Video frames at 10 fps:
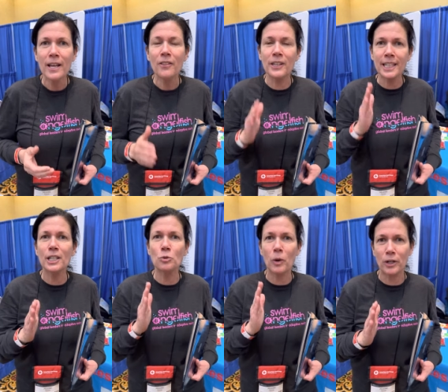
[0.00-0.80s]
This
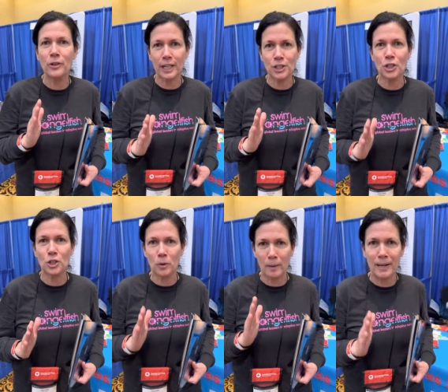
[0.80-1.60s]
is what you need to
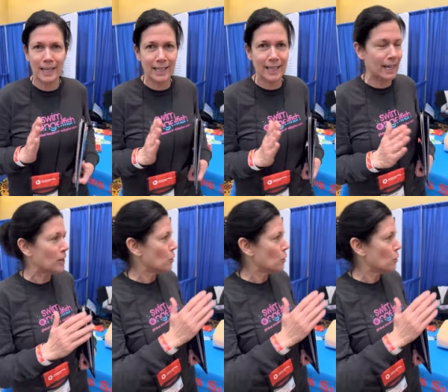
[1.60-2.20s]
do immediately.